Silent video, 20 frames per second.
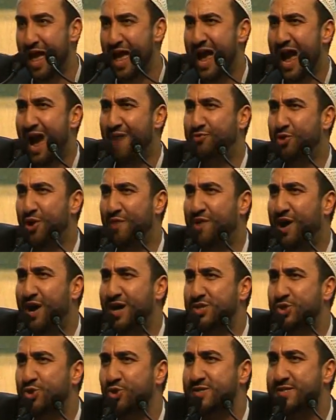Have you ever
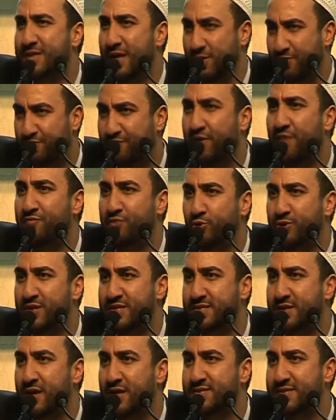asked yourself, have you
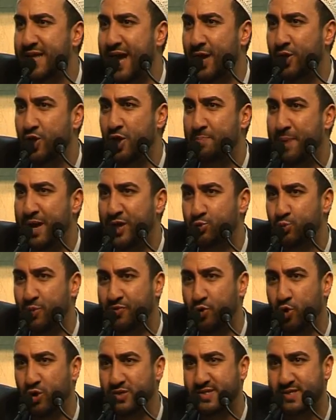discussed Ahlul Bayt
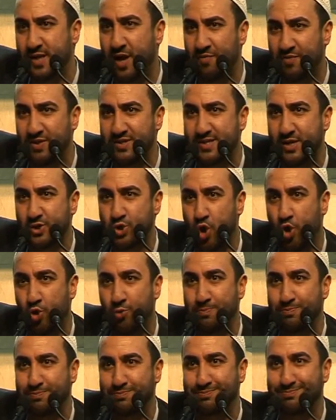with your servants at
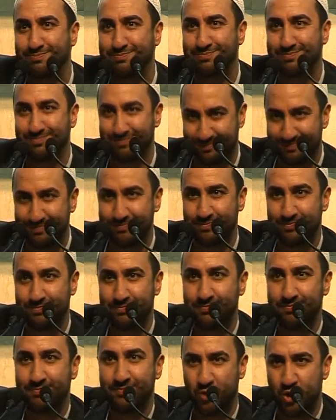home?
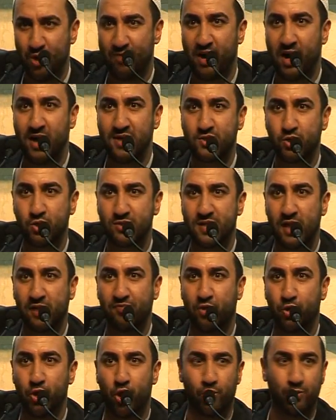You ever asked
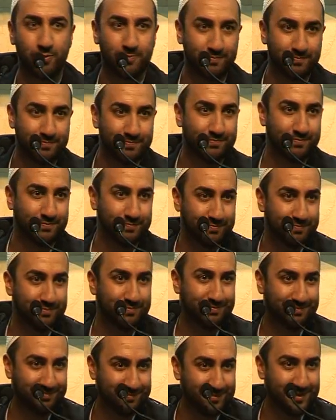yourself or no?
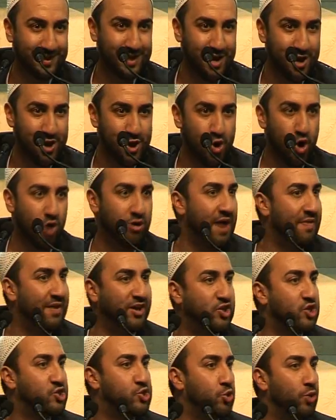Or are
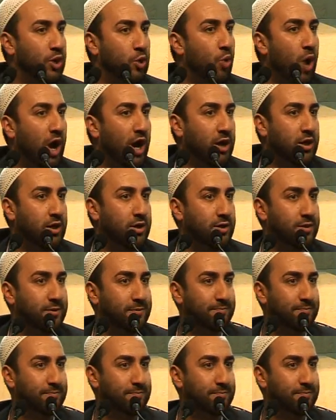they just doing work?